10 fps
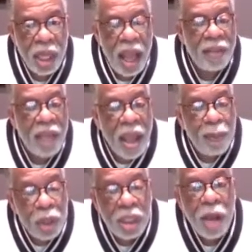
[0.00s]
And that
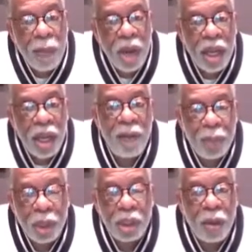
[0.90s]
put their
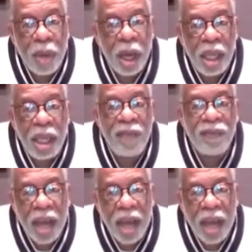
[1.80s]
money and